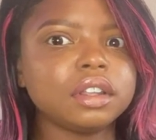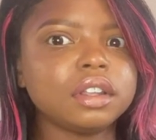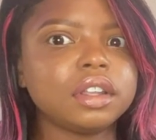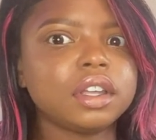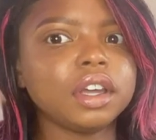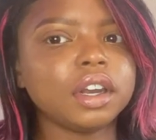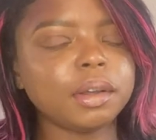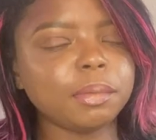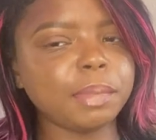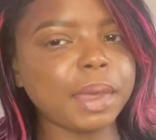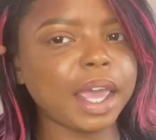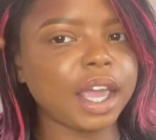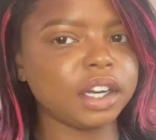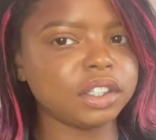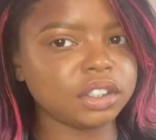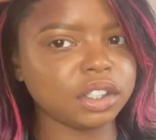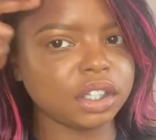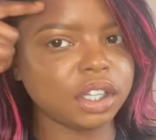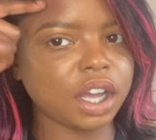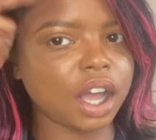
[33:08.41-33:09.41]
could
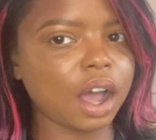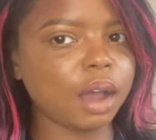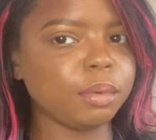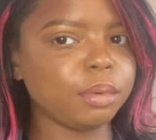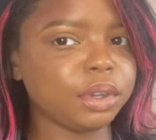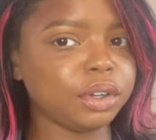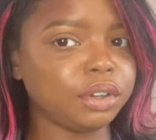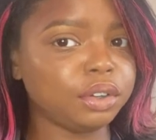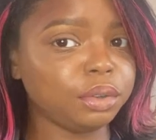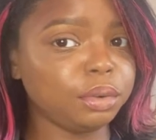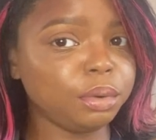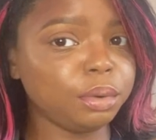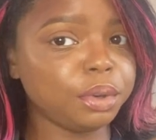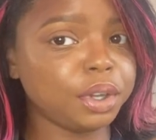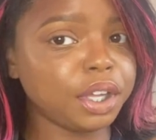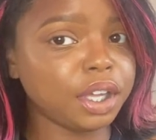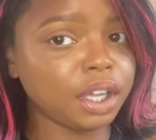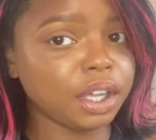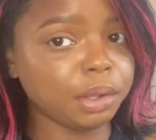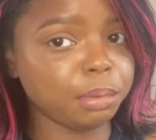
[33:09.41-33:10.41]
imagine that I would do
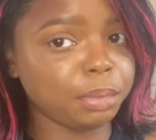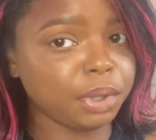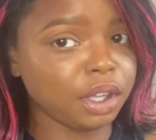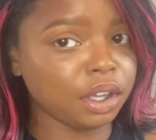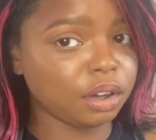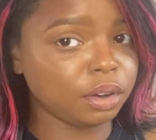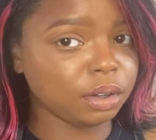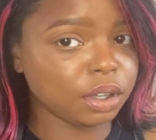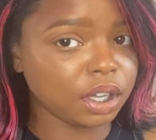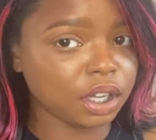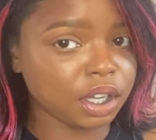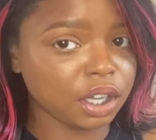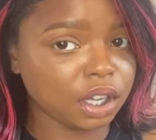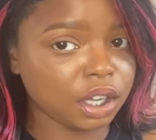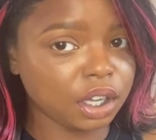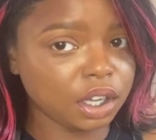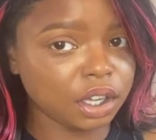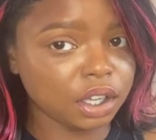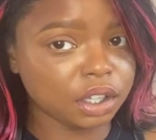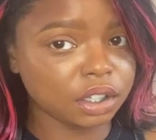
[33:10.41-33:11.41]
it and be okay.